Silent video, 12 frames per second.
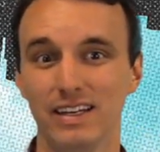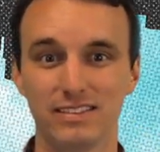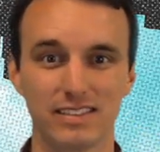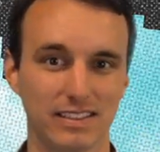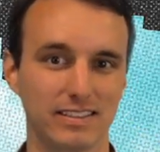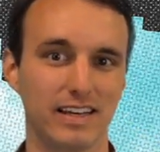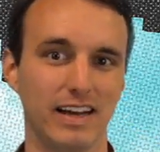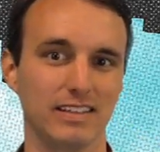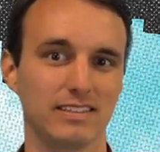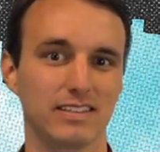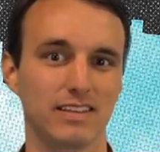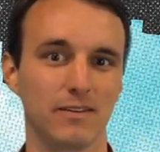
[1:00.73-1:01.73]
is
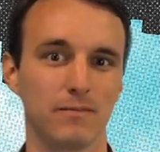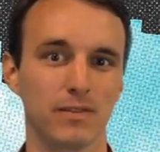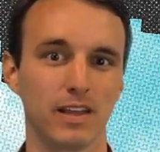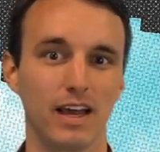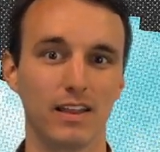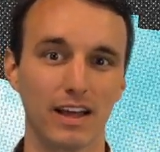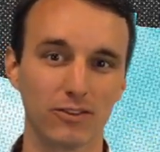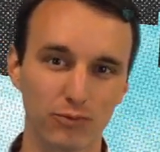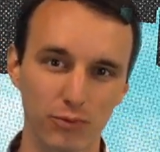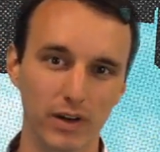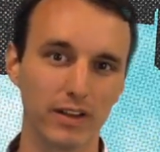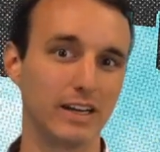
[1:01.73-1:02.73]
success. And that's
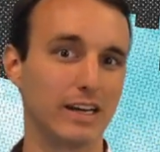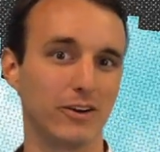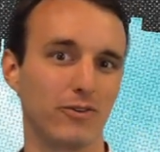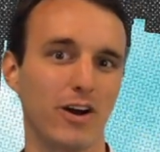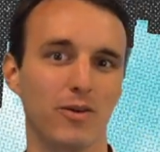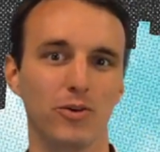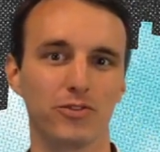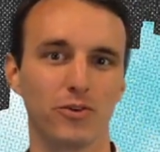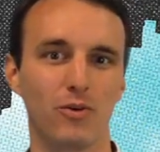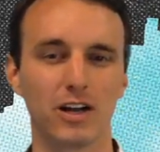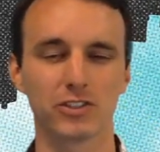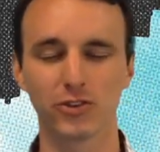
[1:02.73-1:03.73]
really incredible
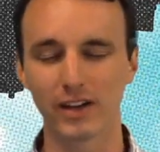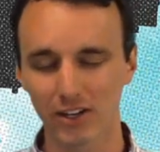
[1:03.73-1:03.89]
to watch. So I